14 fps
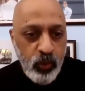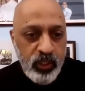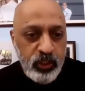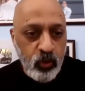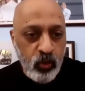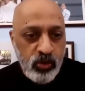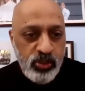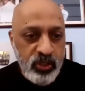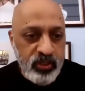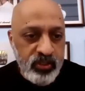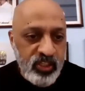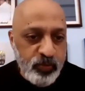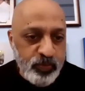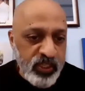12th
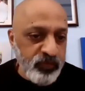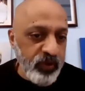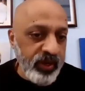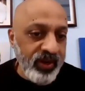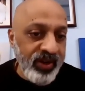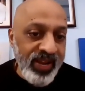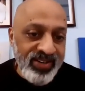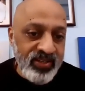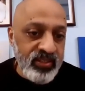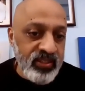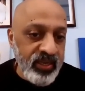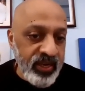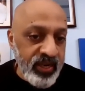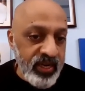question specific
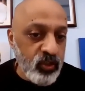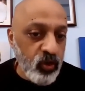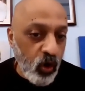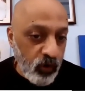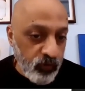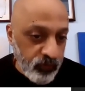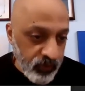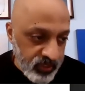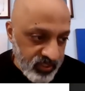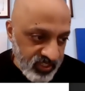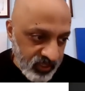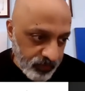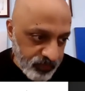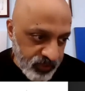latent heat of a
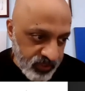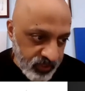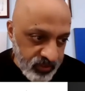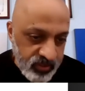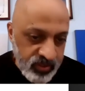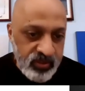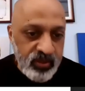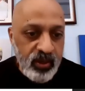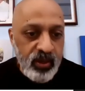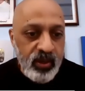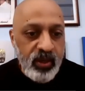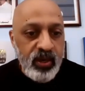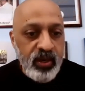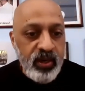substance
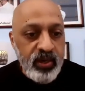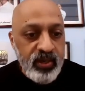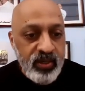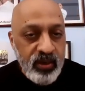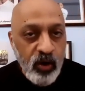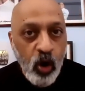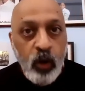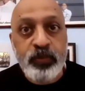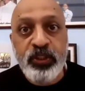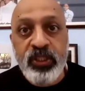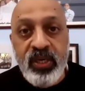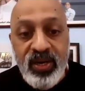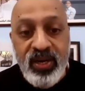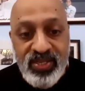
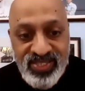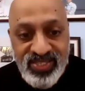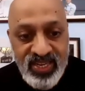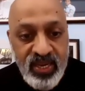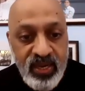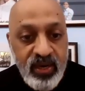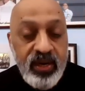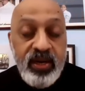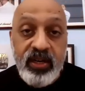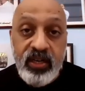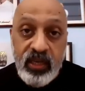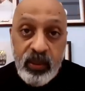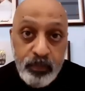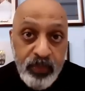option c
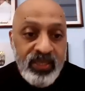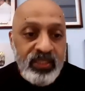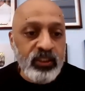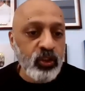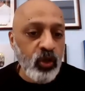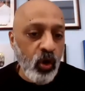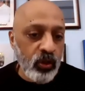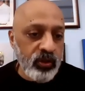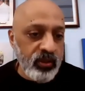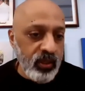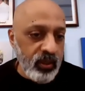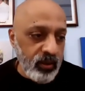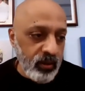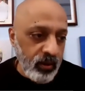depends on
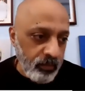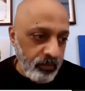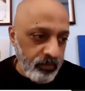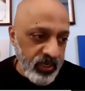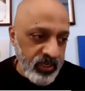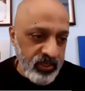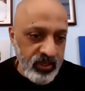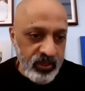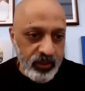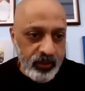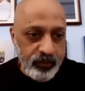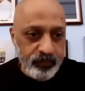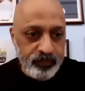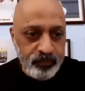the
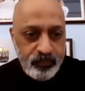material